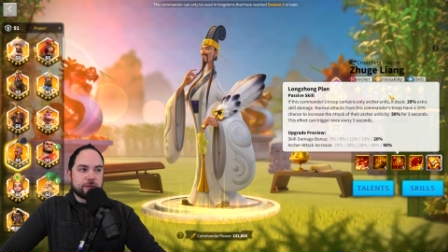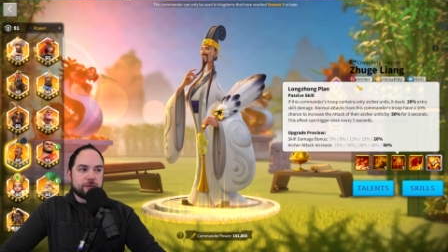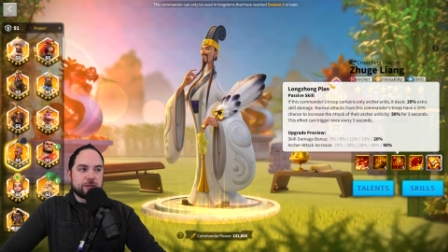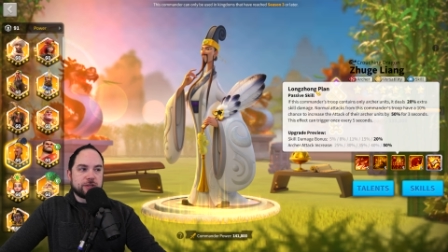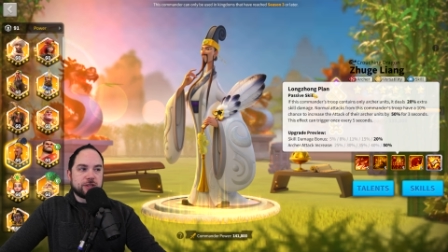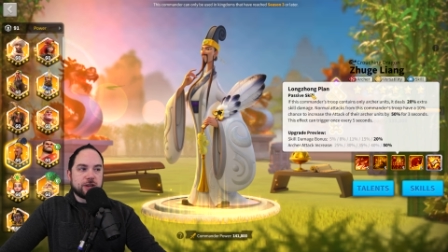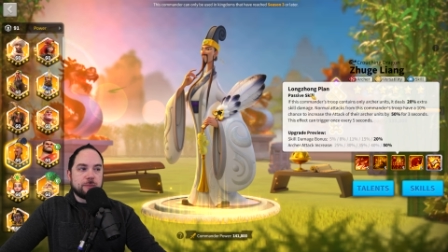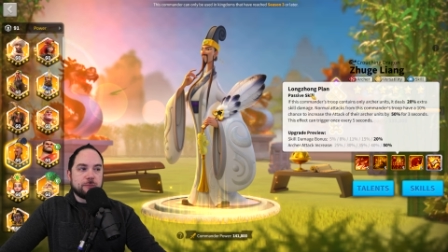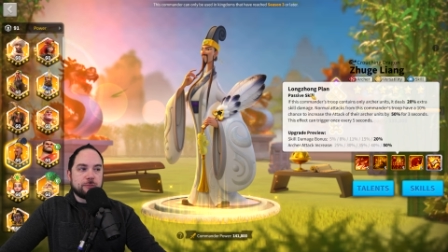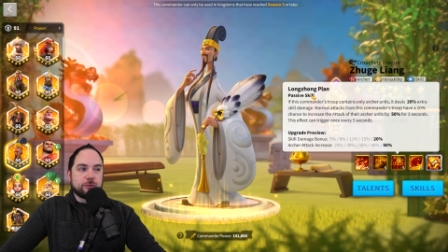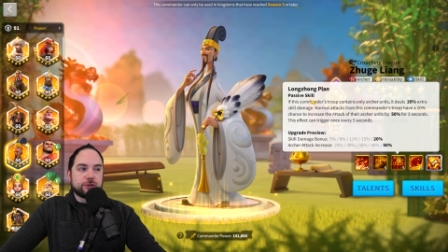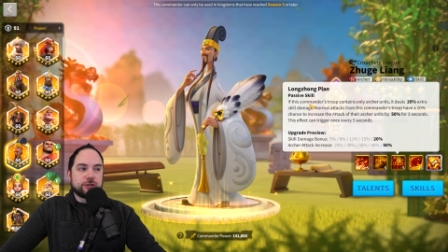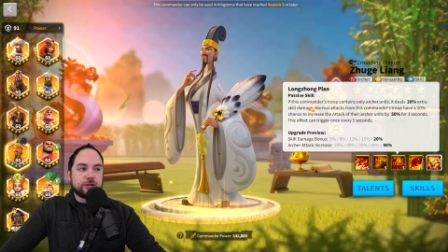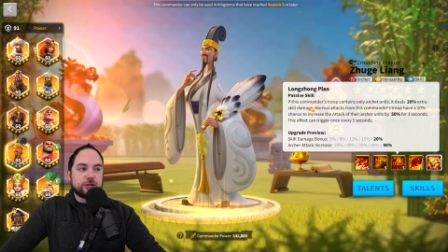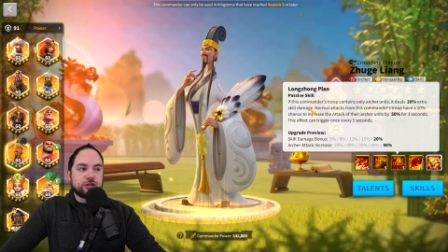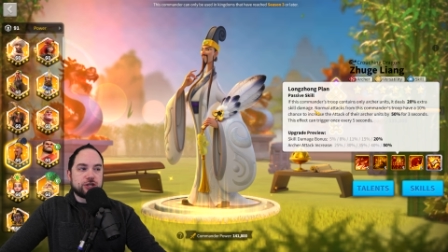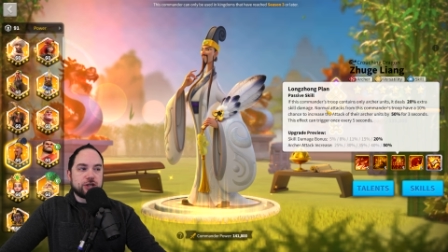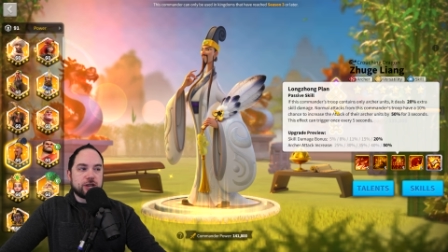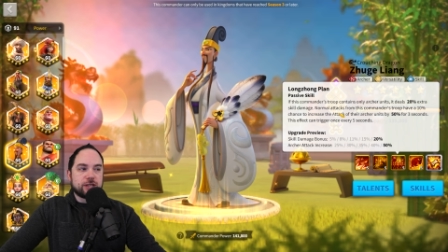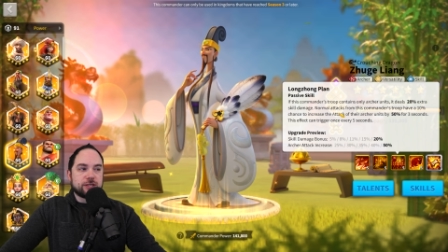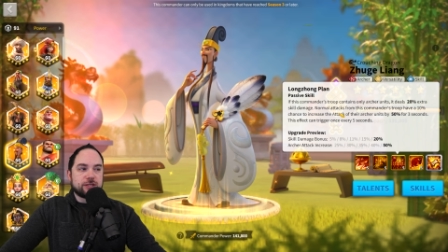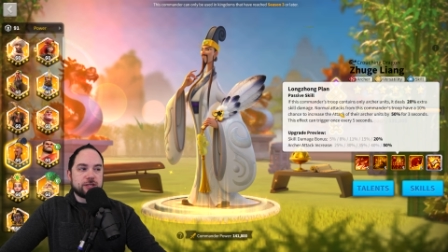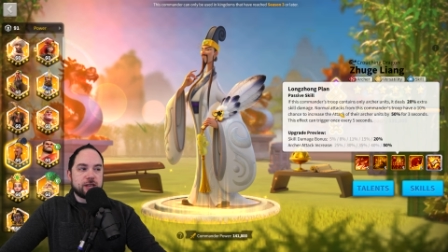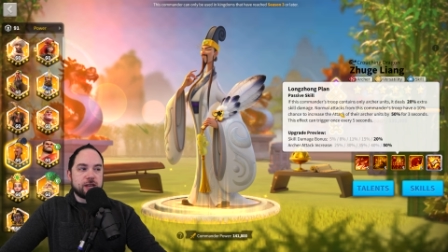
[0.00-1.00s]
have a 10%
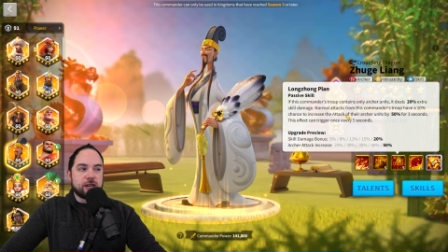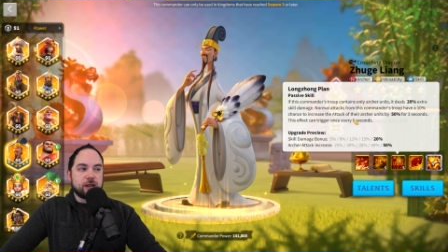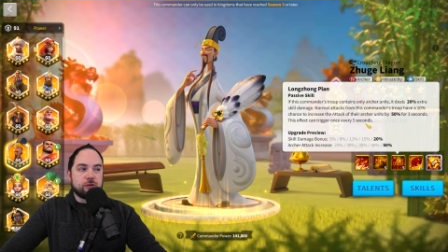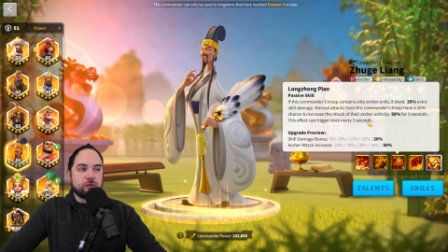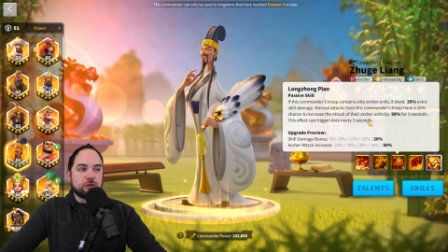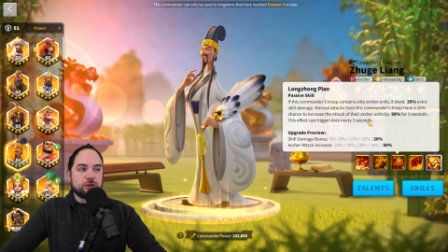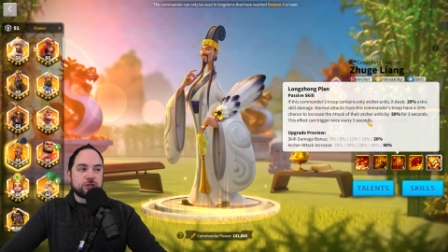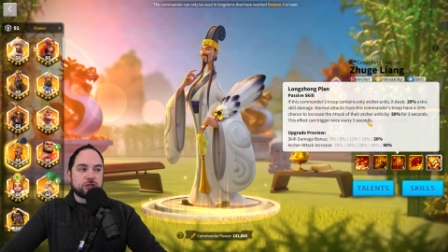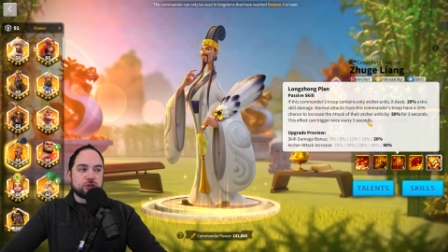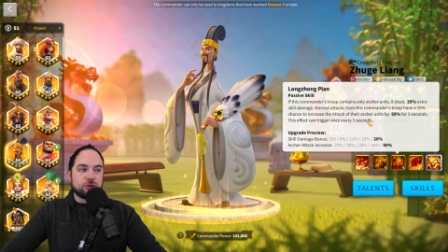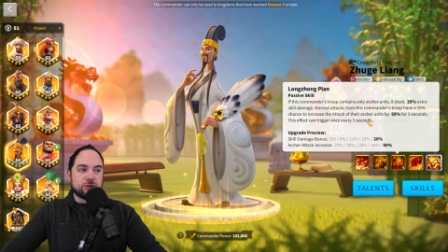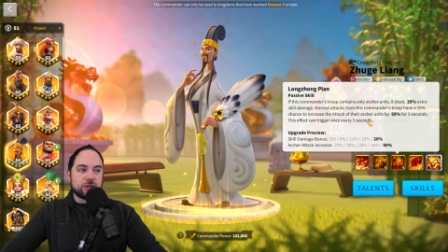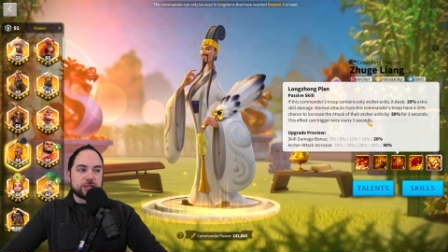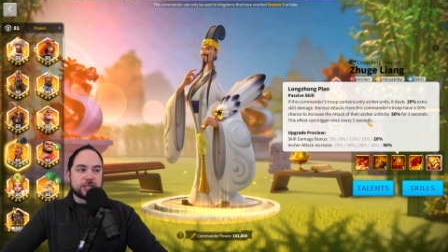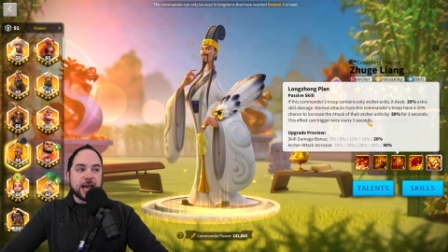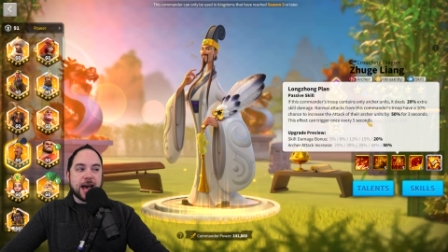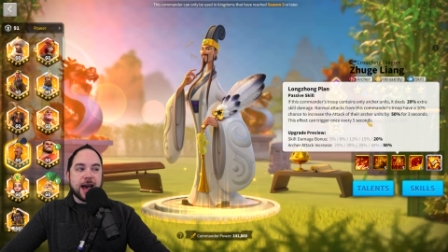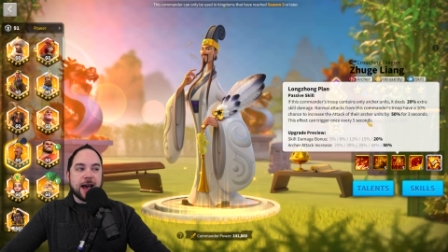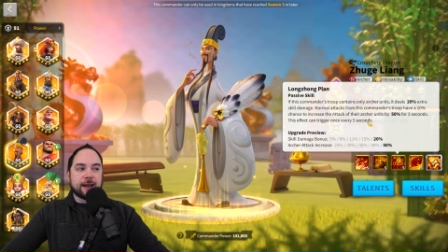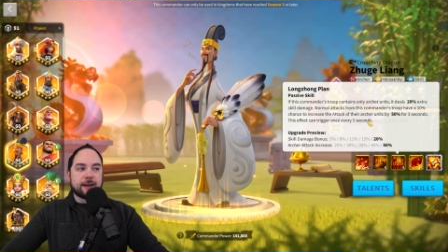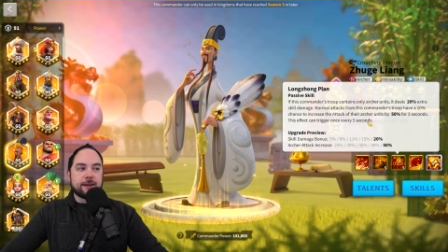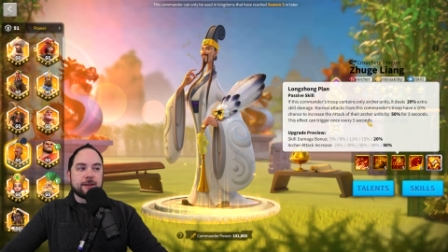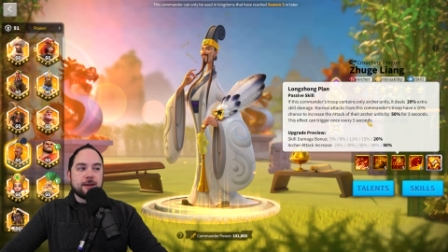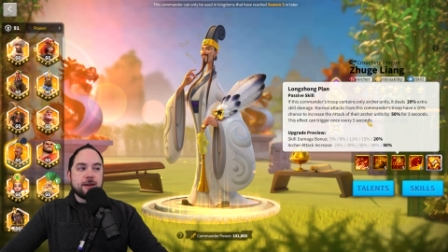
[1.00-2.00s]
chance to increase your
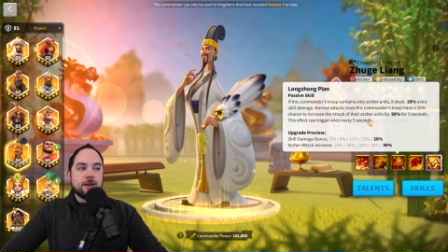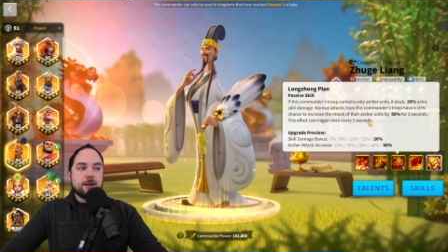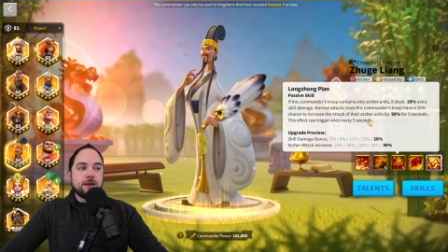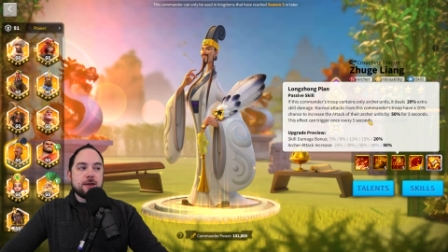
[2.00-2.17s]
attack